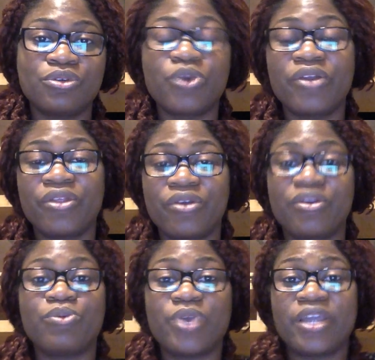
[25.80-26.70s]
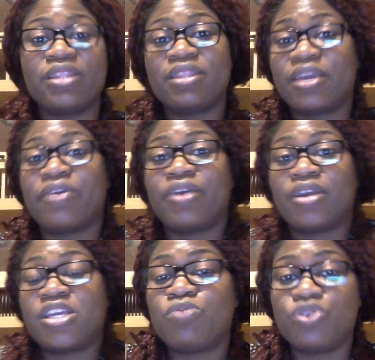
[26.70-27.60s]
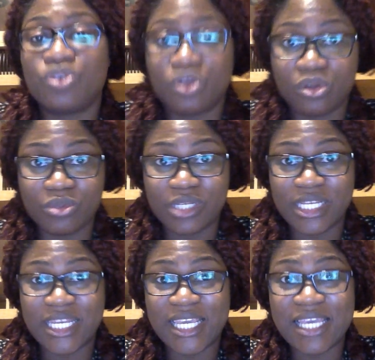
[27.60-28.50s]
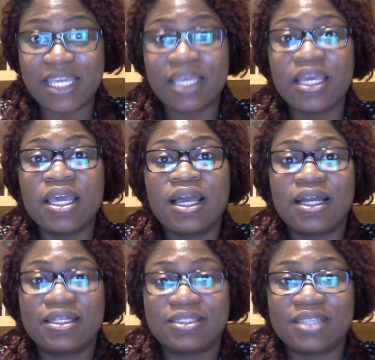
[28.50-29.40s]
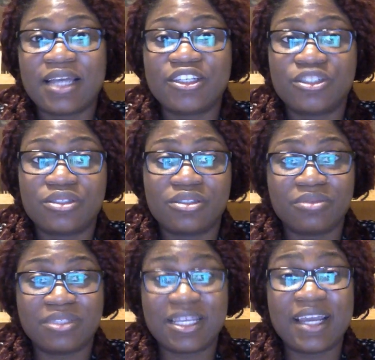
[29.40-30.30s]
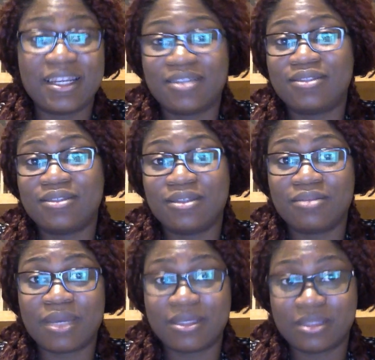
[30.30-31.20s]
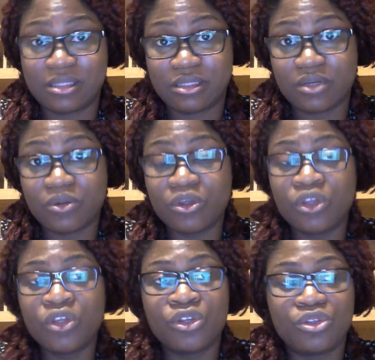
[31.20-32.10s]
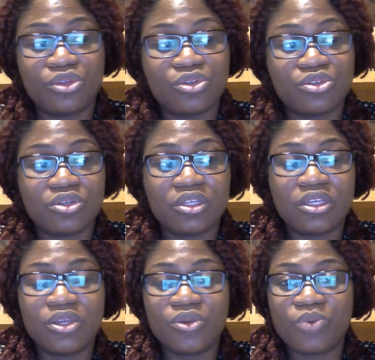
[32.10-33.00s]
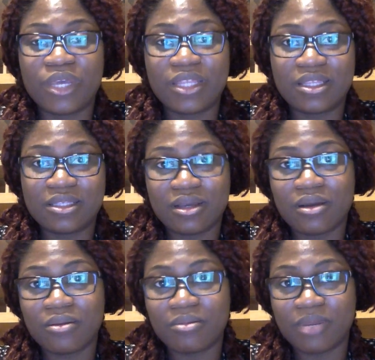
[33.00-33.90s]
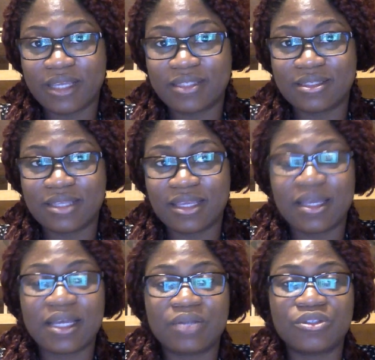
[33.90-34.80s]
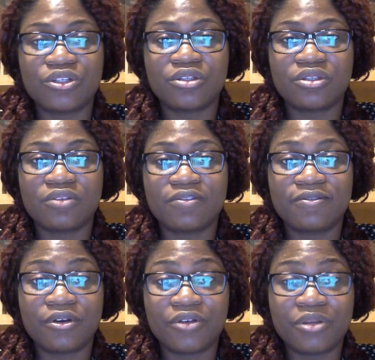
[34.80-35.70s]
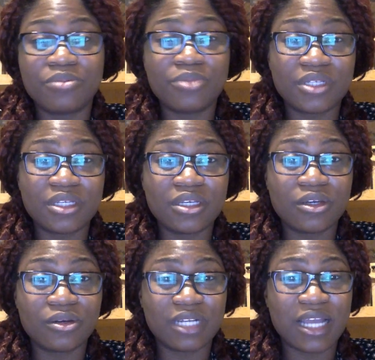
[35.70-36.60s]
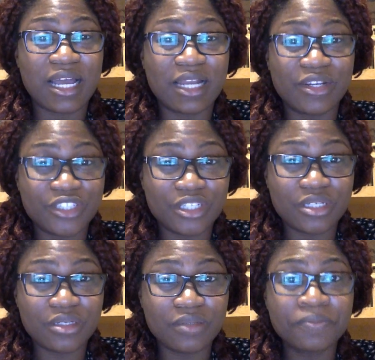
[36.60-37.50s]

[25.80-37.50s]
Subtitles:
when there are immunoglobulin E attached tightly to the mast cell. Usually, when this complex encounters a foreign body or an allergen,